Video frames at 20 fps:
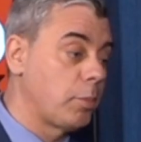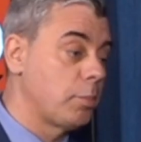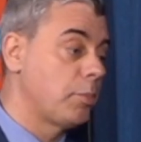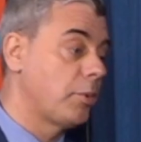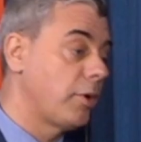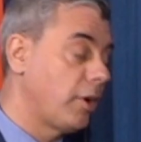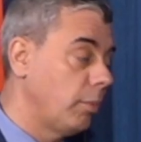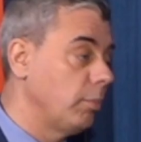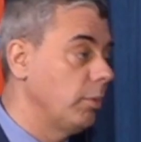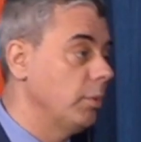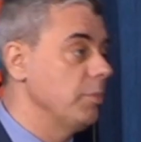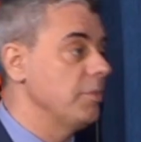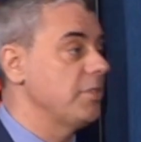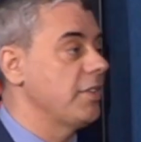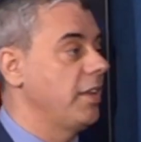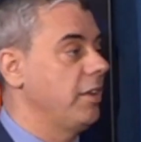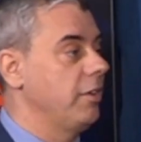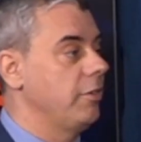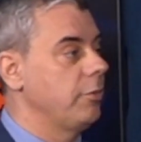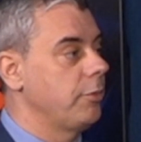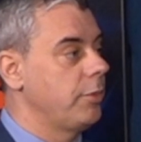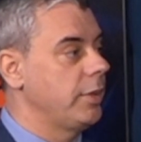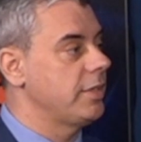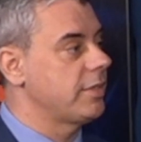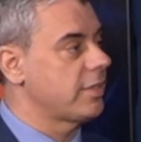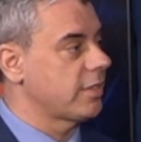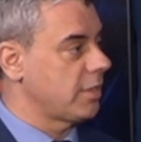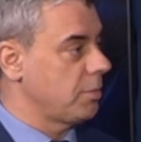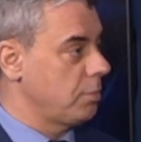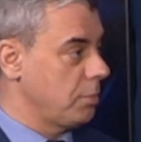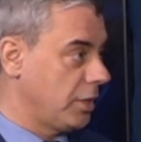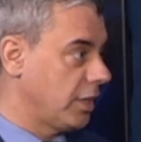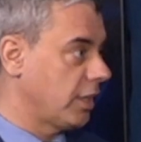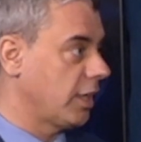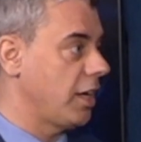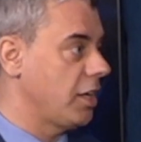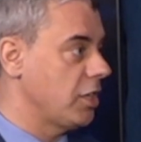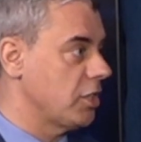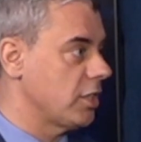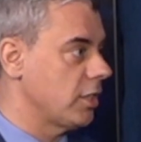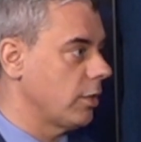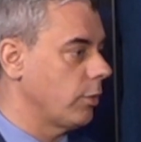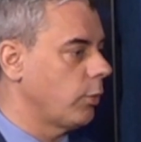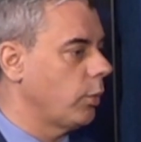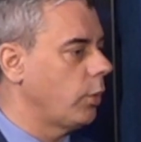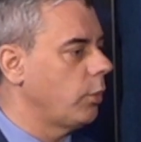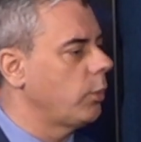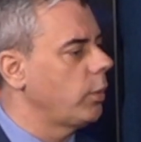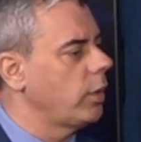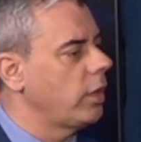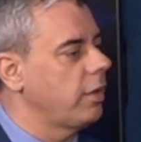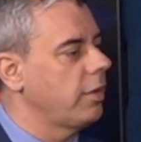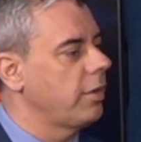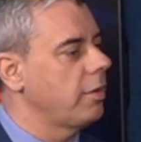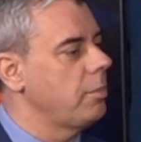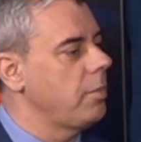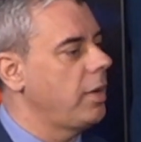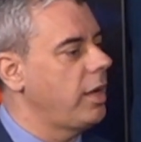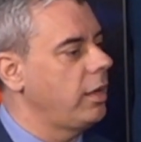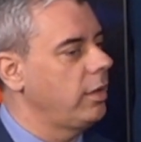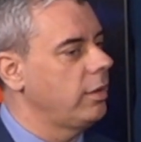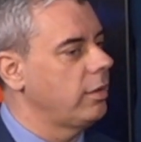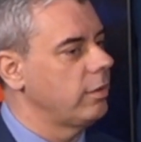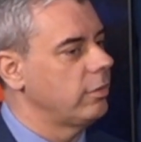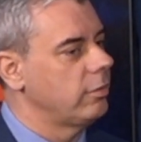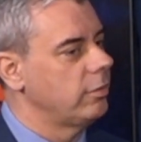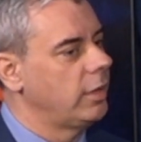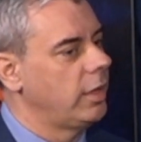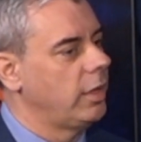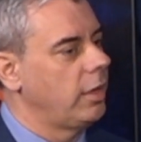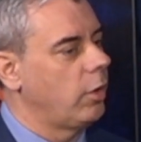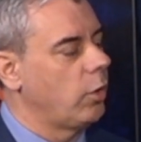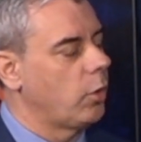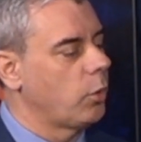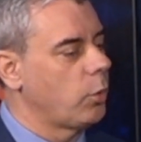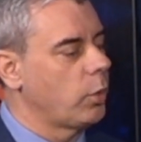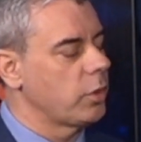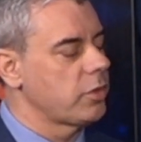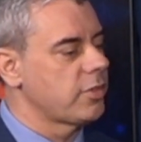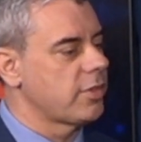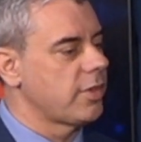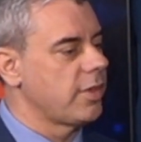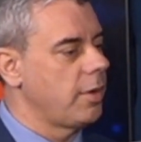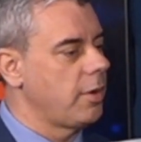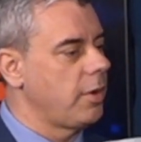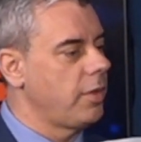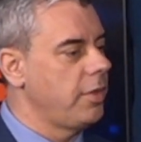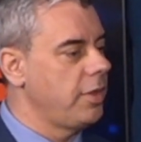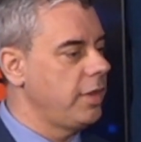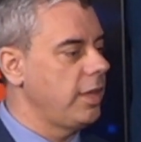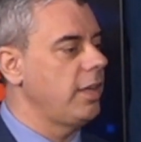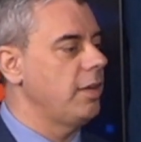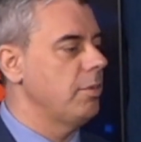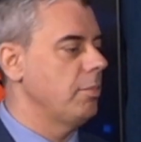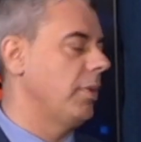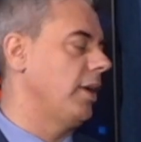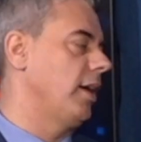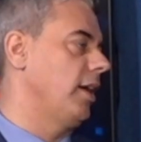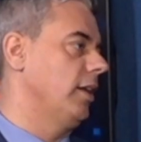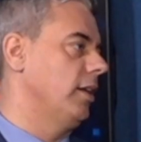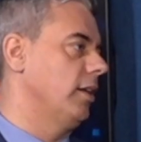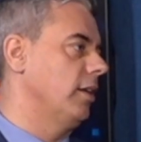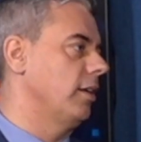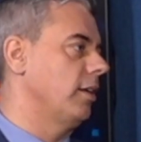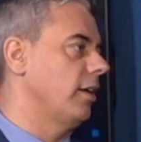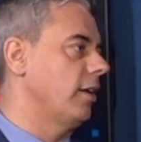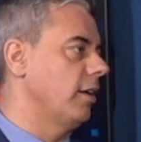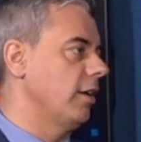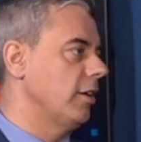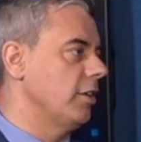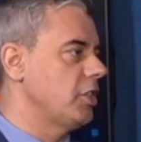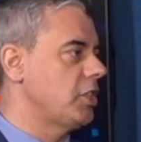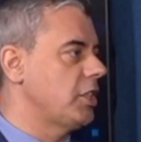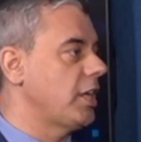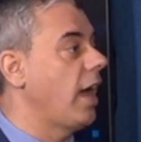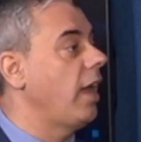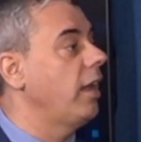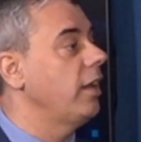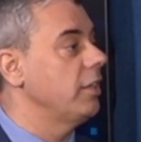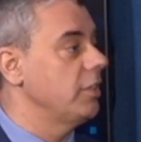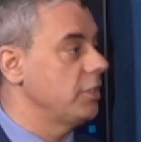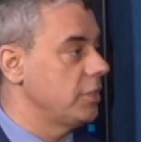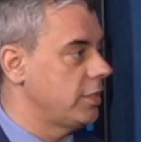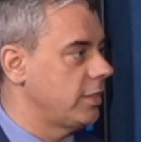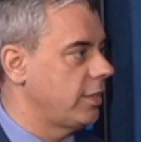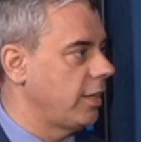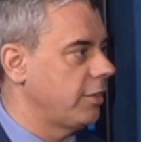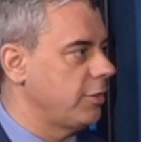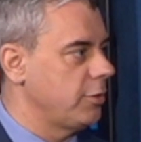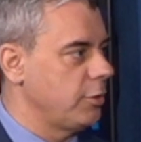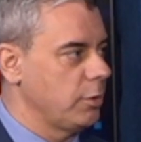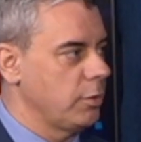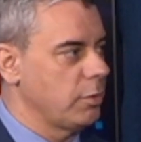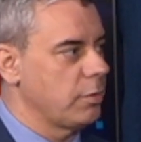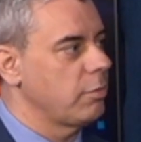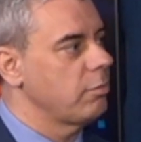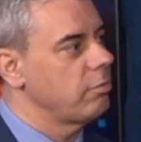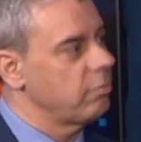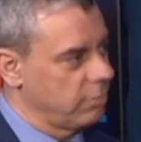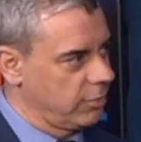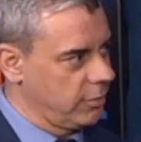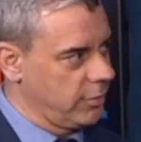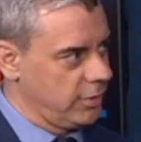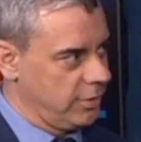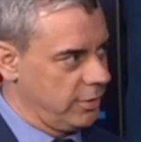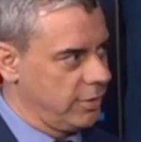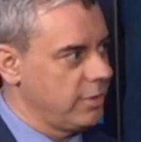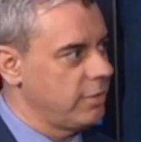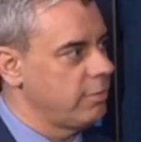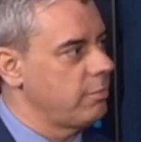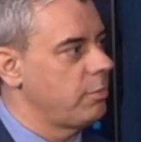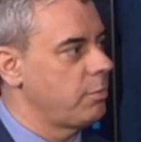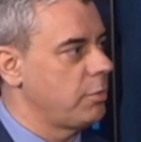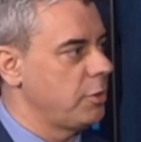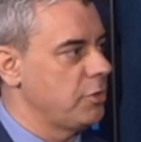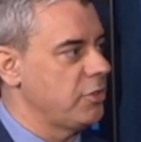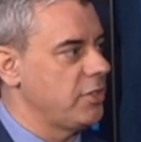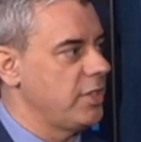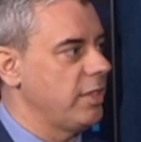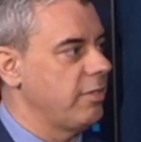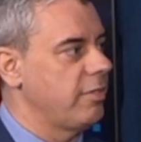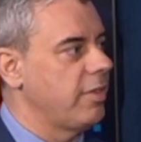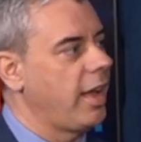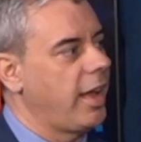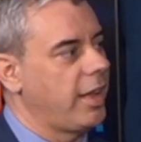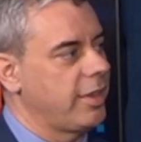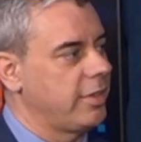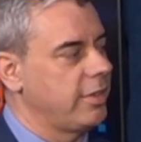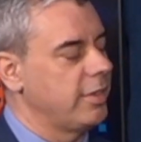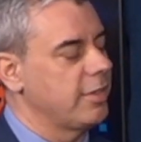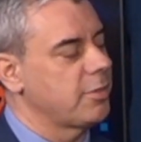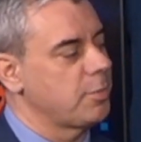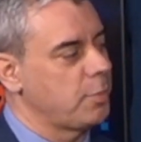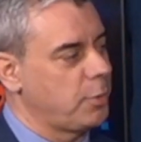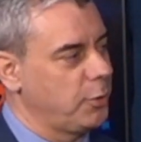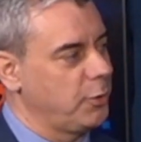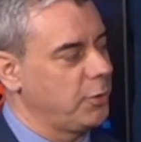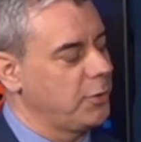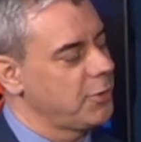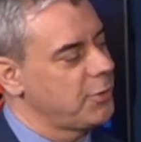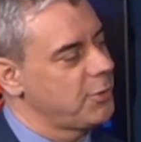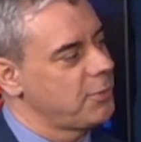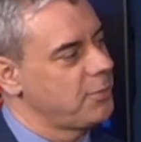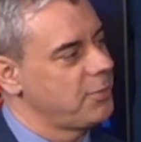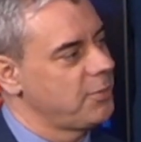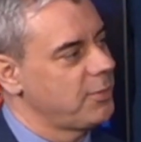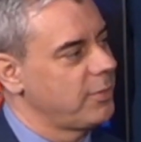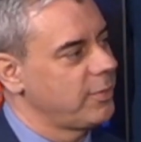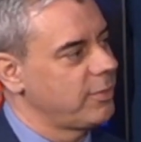about problems and risk mitigation, what are the main, or what's the main challenge that you perceive at this point?